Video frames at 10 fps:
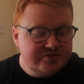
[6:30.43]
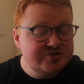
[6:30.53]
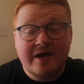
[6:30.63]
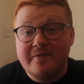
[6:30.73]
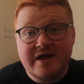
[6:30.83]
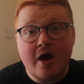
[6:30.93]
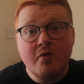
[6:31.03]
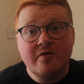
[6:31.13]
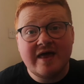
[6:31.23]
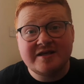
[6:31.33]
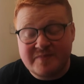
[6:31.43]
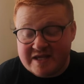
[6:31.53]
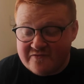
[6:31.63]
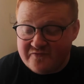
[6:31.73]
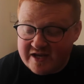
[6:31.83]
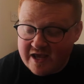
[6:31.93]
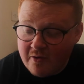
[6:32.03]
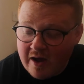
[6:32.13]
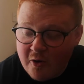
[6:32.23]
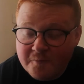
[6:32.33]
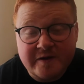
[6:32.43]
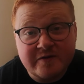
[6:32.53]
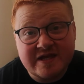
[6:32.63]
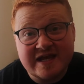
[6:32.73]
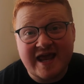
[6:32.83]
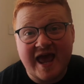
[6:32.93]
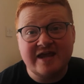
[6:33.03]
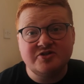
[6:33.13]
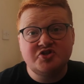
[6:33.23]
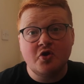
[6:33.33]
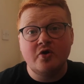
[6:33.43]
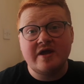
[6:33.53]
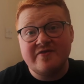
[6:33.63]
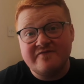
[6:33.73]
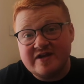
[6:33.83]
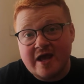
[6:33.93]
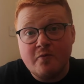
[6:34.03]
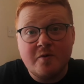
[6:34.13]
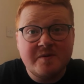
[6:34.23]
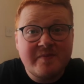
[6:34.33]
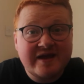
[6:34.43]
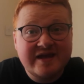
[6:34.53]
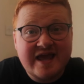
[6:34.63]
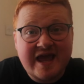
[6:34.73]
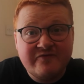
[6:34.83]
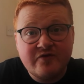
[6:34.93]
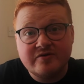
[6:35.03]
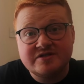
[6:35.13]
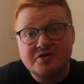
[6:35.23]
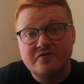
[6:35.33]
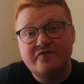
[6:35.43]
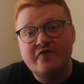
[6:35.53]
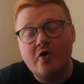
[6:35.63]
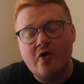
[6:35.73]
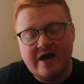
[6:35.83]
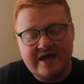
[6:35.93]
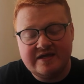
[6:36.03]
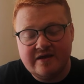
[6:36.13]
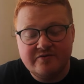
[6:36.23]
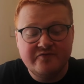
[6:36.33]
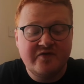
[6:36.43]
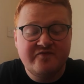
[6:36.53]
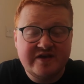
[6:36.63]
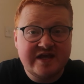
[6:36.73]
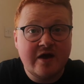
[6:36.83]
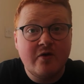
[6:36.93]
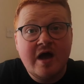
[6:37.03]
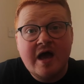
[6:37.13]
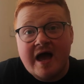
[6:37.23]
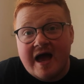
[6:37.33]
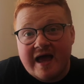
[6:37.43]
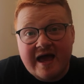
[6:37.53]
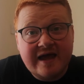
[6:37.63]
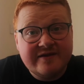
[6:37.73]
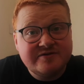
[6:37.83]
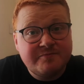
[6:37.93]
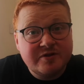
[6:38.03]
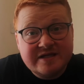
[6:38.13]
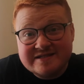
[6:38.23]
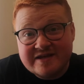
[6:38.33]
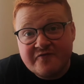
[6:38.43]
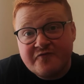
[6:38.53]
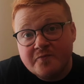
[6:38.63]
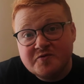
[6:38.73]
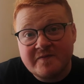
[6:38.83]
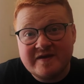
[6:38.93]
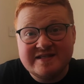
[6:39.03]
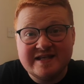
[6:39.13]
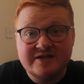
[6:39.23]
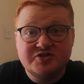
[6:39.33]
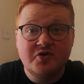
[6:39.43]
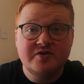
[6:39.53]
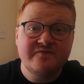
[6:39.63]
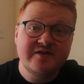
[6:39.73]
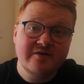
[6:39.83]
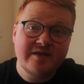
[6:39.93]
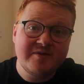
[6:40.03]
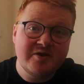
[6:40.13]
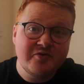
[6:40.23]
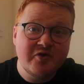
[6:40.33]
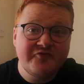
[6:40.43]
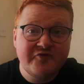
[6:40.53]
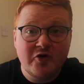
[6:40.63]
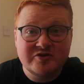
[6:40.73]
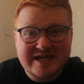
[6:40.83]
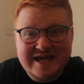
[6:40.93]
So there we go, that's been the video. I hope you did enjoy the video. We'll be back again very soon for another video. And please leave a thumbs up if you did enjoy this video. Let me know your thoughts